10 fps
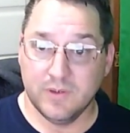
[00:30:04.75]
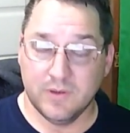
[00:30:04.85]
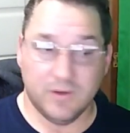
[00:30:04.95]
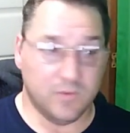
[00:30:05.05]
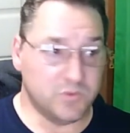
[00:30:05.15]

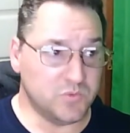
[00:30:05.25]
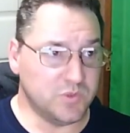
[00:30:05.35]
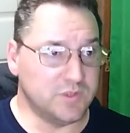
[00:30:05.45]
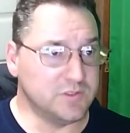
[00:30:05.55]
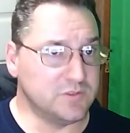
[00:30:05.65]
Which
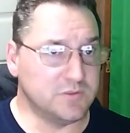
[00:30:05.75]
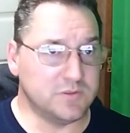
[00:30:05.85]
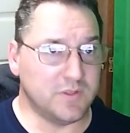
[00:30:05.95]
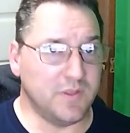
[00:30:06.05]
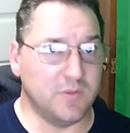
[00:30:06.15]
was, I
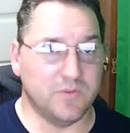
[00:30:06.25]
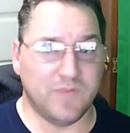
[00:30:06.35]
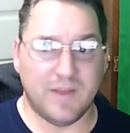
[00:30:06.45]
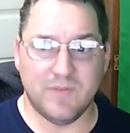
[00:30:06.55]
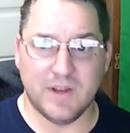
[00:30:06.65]
think it was
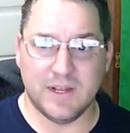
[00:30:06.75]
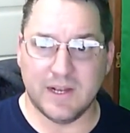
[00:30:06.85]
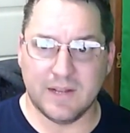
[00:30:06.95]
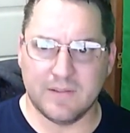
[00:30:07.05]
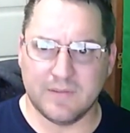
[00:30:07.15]
$5.99 at
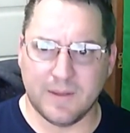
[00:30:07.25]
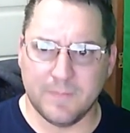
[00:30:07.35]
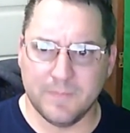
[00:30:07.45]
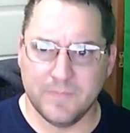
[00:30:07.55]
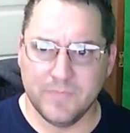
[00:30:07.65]
the time.
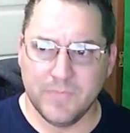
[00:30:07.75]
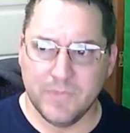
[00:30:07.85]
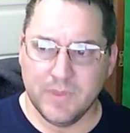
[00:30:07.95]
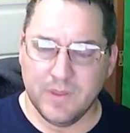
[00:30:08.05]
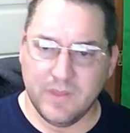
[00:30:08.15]

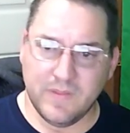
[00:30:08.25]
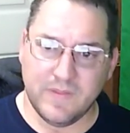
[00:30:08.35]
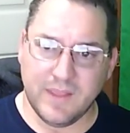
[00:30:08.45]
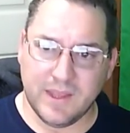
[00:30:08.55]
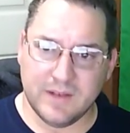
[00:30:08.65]
And then they
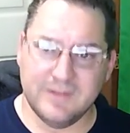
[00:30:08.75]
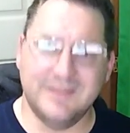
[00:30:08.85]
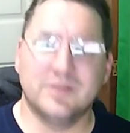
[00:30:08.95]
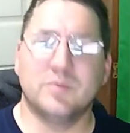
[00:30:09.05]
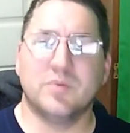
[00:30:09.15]
had a deal
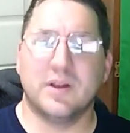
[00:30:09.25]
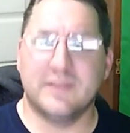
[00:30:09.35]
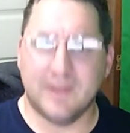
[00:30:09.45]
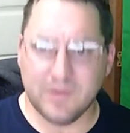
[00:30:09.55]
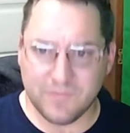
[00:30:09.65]
and brought it
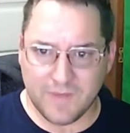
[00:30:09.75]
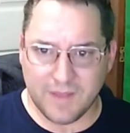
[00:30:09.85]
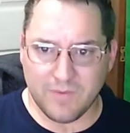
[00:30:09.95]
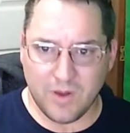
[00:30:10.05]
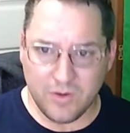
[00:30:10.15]
down to
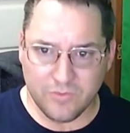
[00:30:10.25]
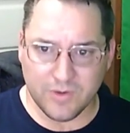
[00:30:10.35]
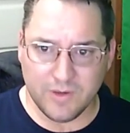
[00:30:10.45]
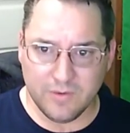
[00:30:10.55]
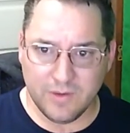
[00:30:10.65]
$500.
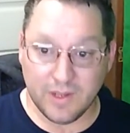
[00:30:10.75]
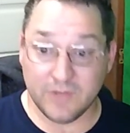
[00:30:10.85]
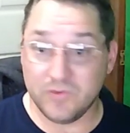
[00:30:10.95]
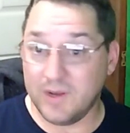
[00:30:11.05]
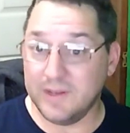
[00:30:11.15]
And I
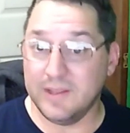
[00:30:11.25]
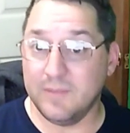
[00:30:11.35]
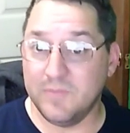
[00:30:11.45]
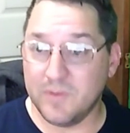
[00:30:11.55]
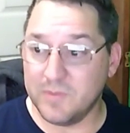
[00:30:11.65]
tried to get
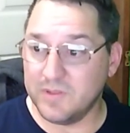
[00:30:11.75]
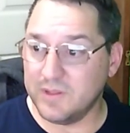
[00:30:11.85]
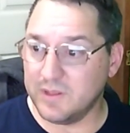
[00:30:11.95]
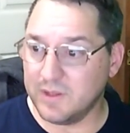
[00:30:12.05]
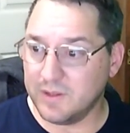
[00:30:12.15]
some of the
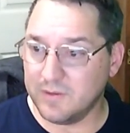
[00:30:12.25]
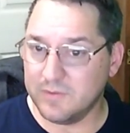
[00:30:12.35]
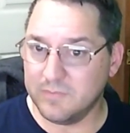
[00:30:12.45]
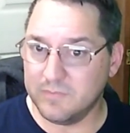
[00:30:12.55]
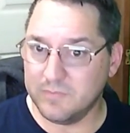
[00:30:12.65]

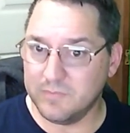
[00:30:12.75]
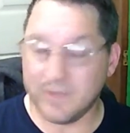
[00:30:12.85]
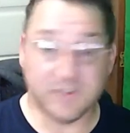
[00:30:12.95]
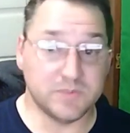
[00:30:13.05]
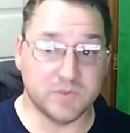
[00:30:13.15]
my
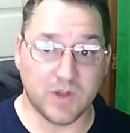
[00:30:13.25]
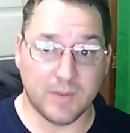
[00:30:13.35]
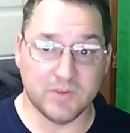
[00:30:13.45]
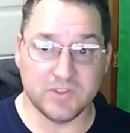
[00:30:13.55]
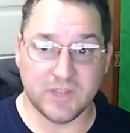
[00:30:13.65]

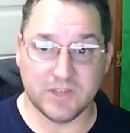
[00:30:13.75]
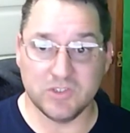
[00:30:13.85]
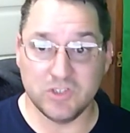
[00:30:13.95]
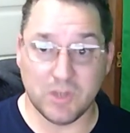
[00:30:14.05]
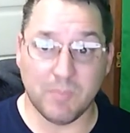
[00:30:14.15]
subscribers to actually
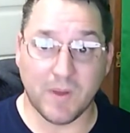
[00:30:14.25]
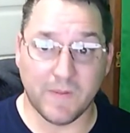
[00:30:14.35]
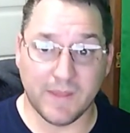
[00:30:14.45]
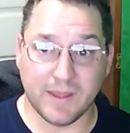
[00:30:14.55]
jump on that.